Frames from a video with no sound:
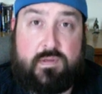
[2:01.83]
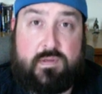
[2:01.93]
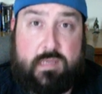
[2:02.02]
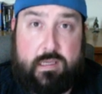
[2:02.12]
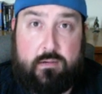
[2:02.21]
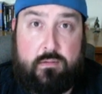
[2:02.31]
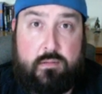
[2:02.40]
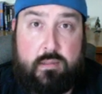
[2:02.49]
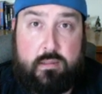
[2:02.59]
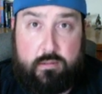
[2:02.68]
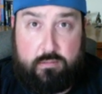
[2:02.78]
skill
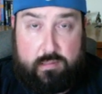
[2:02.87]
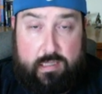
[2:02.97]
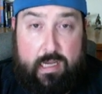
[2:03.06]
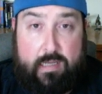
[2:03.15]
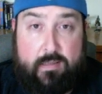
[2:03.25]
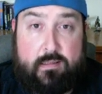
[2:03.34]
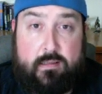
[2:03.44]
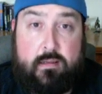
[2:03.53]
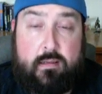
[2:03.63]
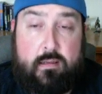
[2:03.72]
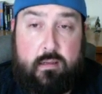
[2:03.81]
create
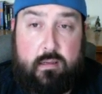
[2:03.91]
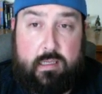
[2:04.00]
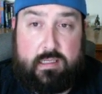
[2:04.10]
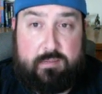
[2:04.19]
is